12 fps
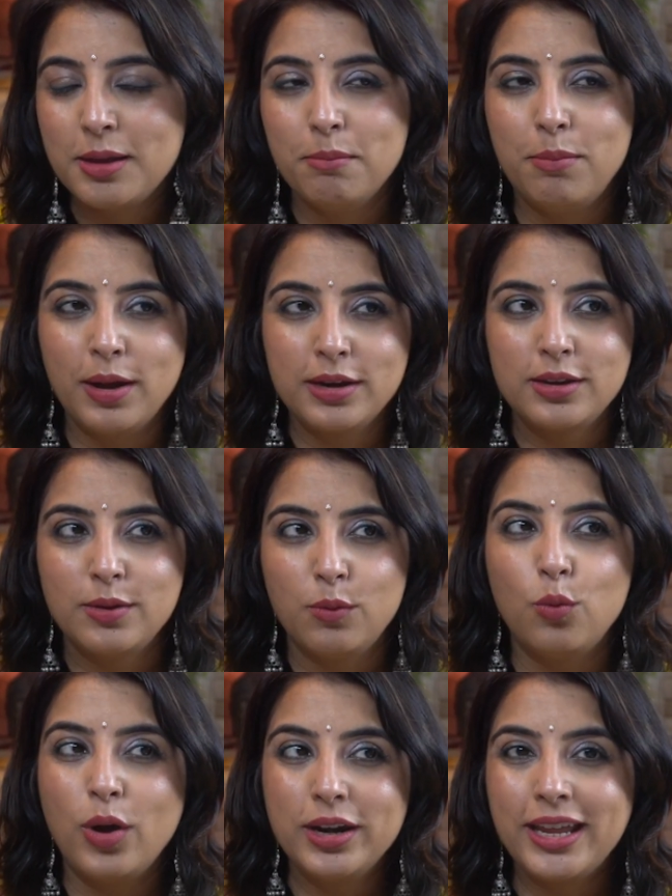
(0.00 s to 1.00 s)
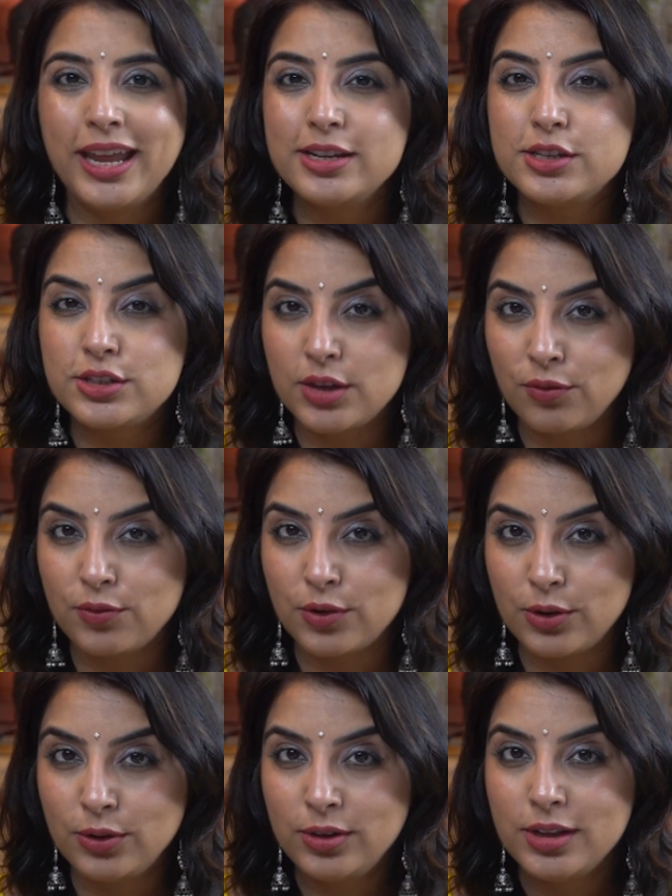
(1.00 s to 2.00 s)
But one can
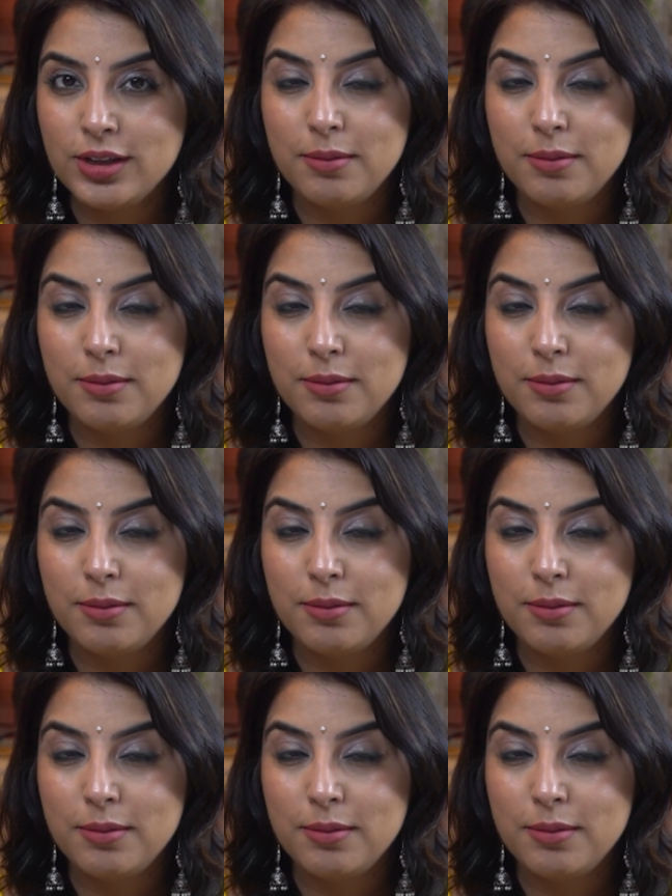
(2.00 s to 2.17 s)
suffer